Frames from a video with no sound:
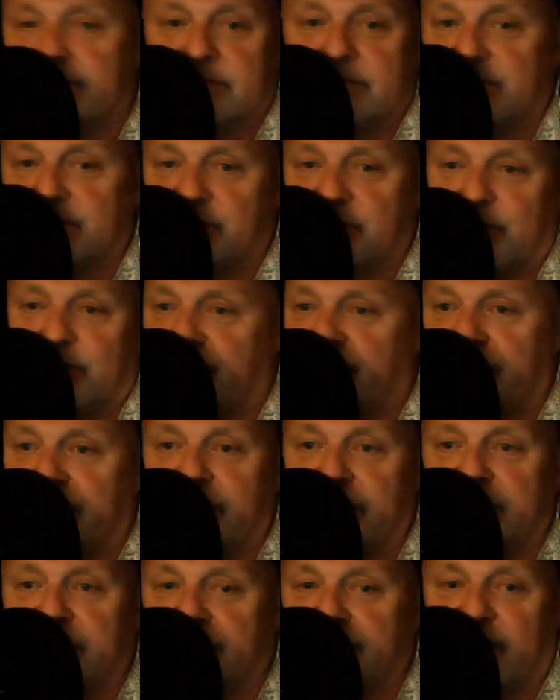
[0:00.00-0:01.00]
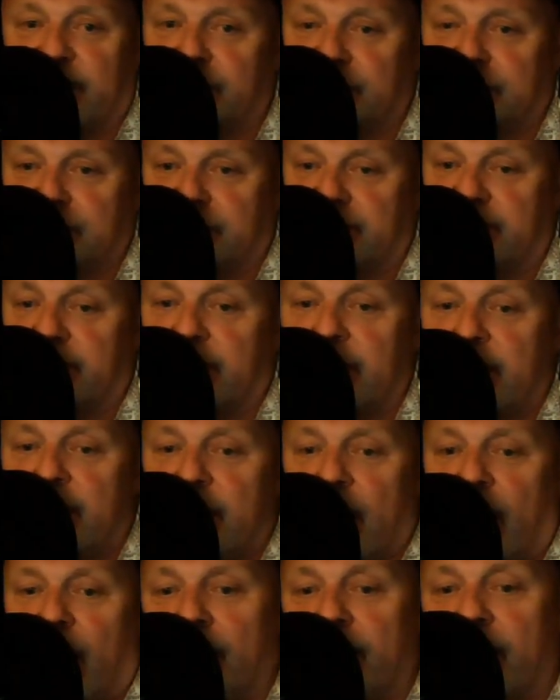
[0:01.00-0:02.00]
to a finished version,
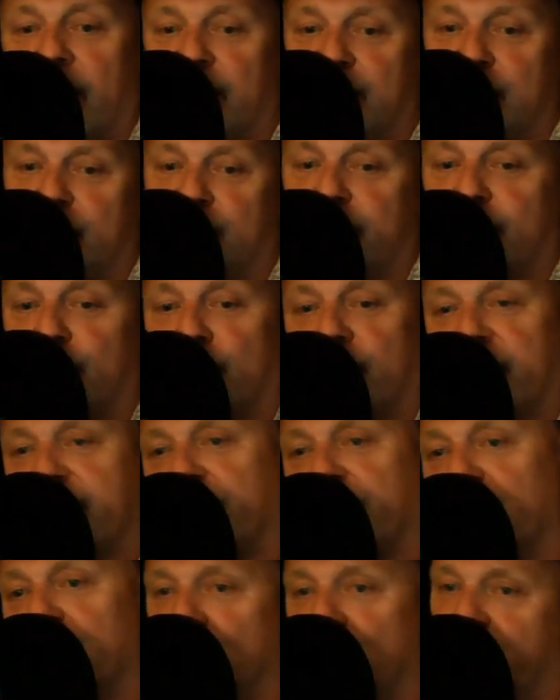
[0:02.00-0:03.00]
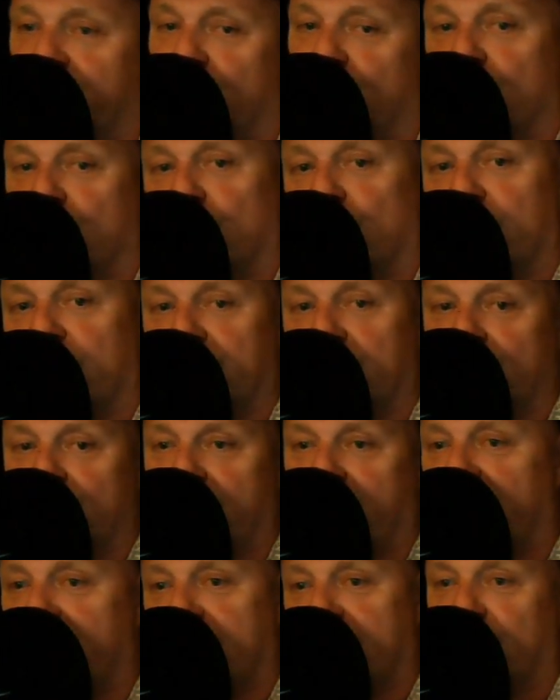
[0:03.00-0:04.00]
and then you'll do a final vocal and you'll
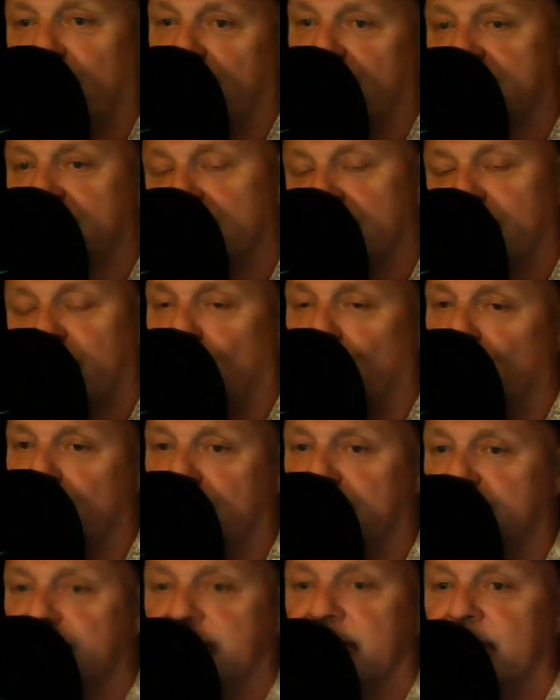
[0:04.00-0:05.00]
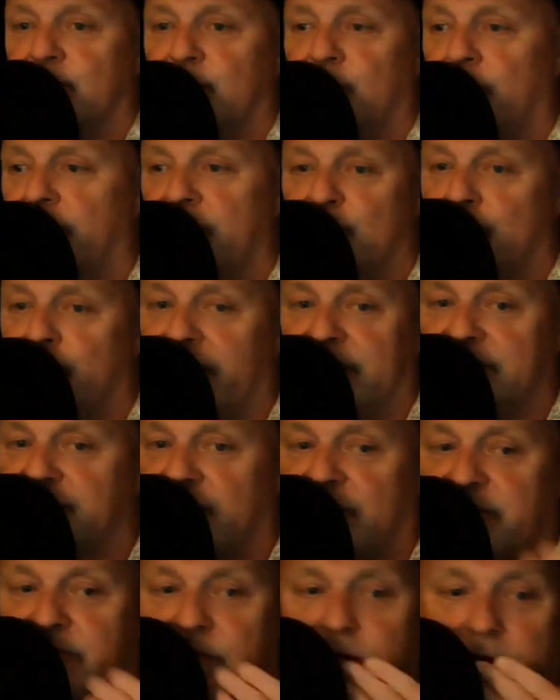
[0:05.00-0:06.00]
get it nice and polished, and it'll be your best
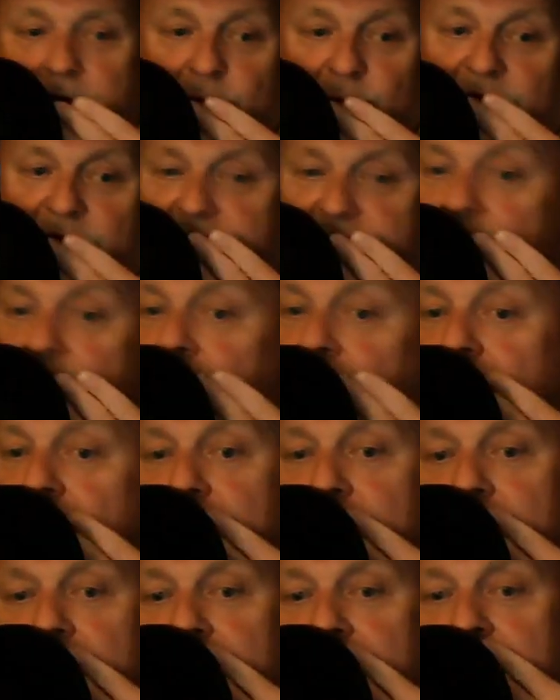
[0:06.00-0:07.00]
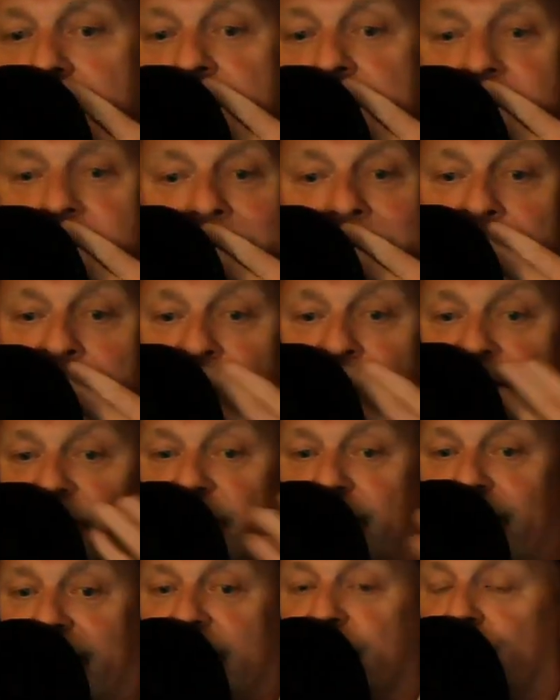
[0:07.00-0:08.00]
effort and whatever. And on the
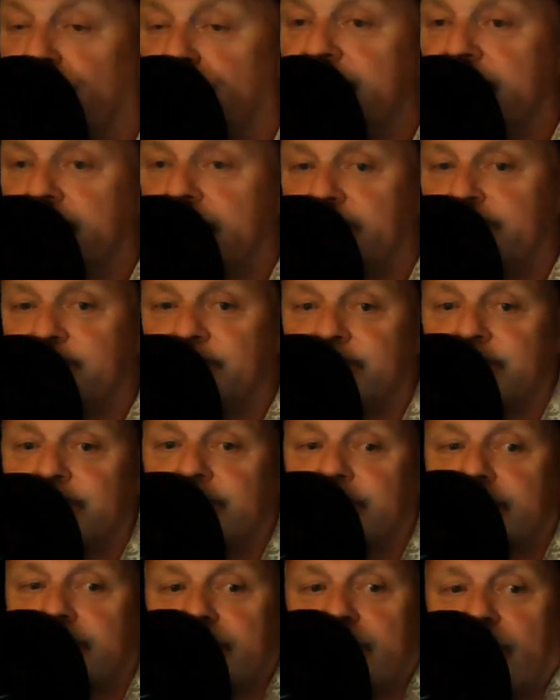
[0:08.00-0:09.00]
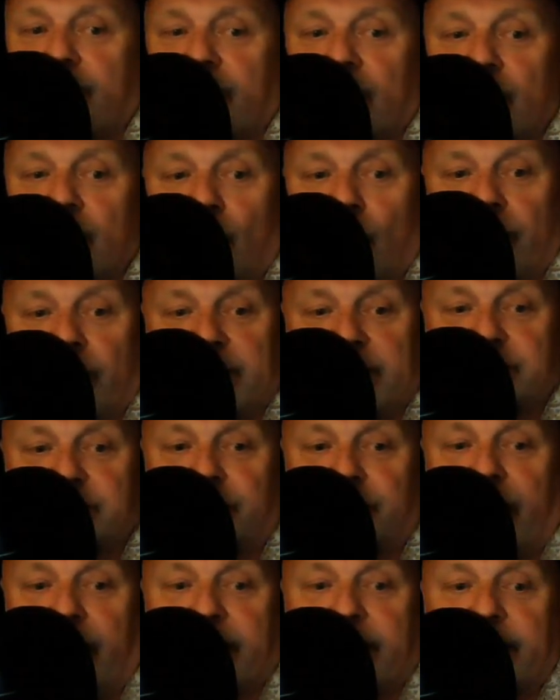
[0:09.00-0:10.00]
record, on this
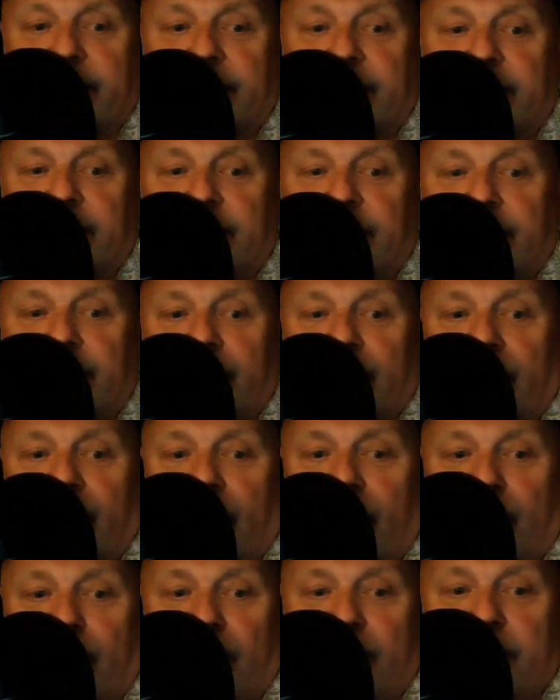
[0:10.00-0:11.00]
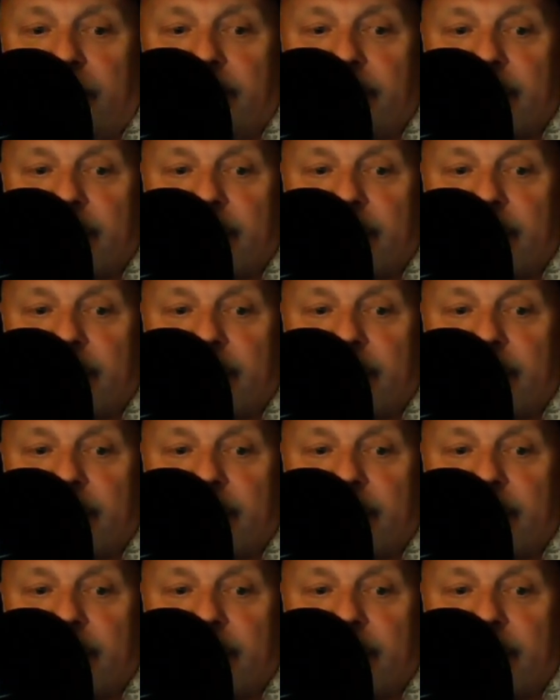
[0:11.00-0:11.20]
track, My